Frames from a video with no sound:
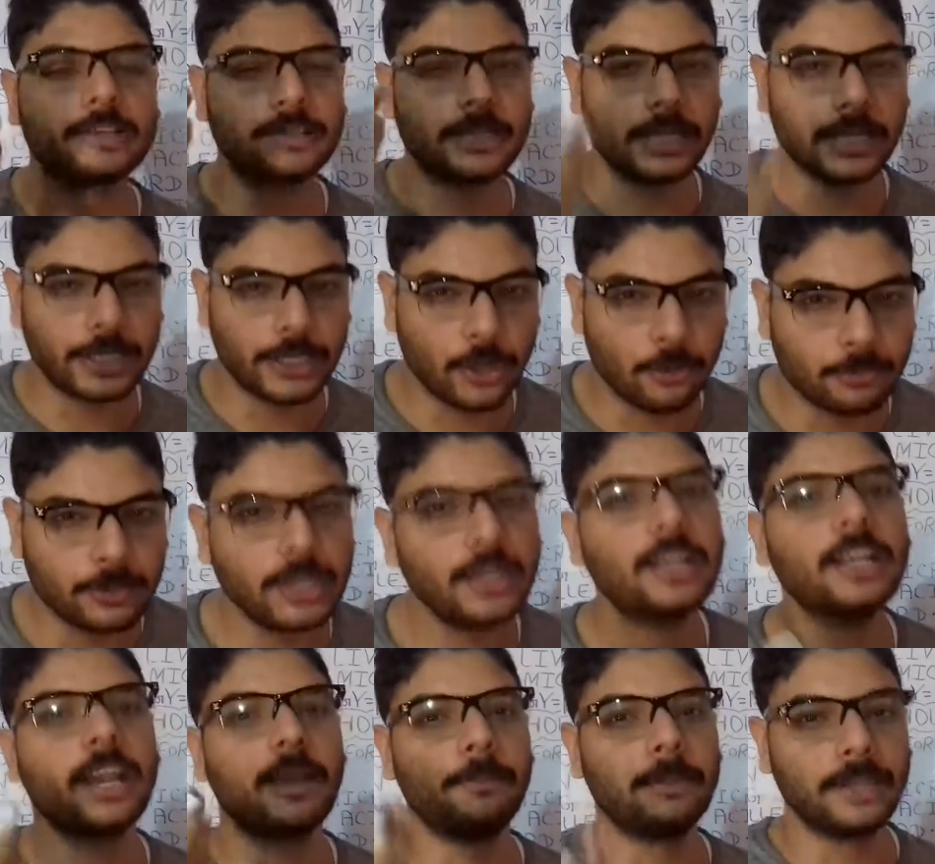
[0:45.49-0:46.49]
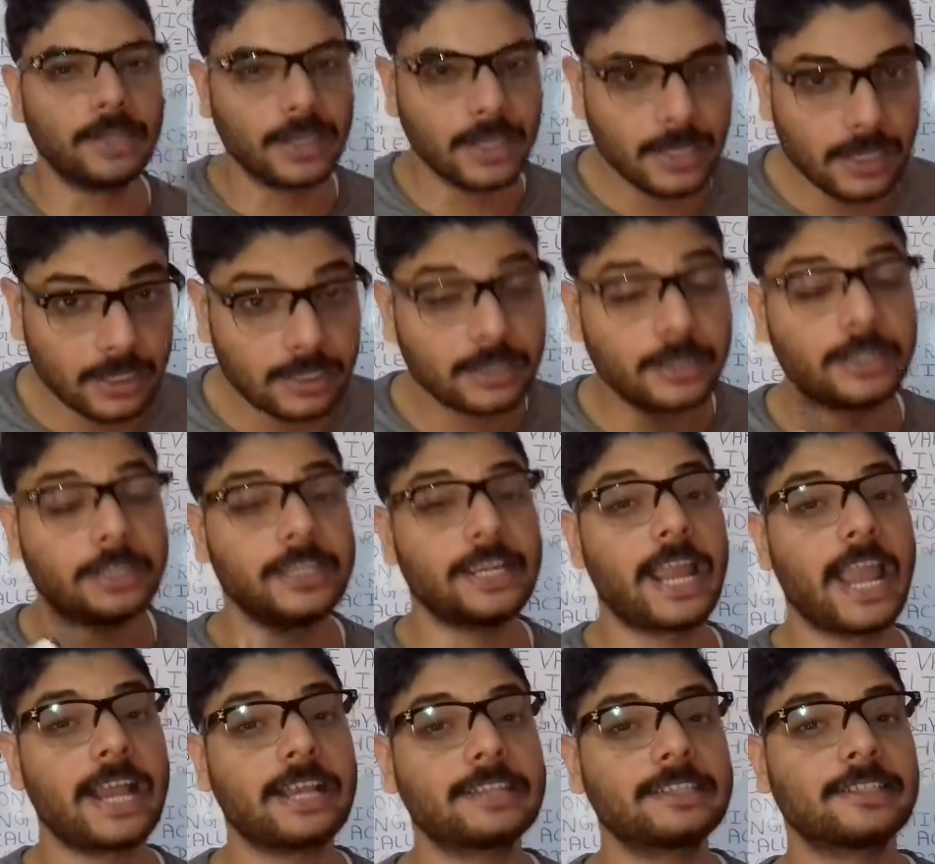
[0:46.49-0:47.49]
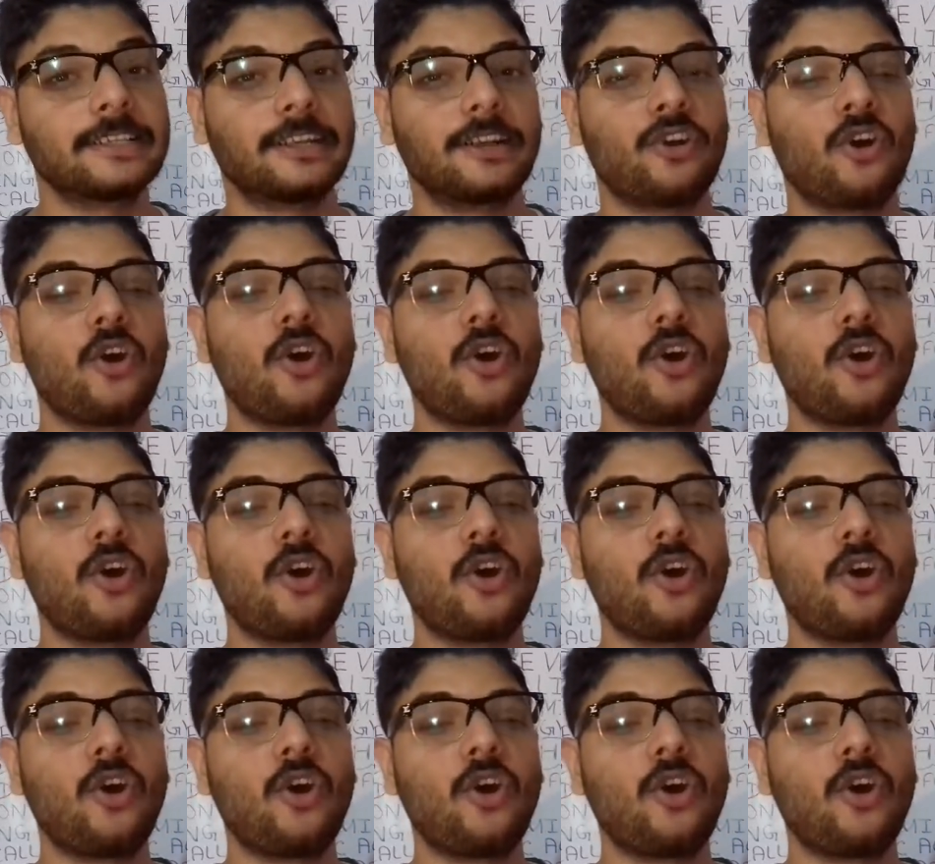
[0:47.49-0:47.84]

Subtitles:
certain of the chemical reaction.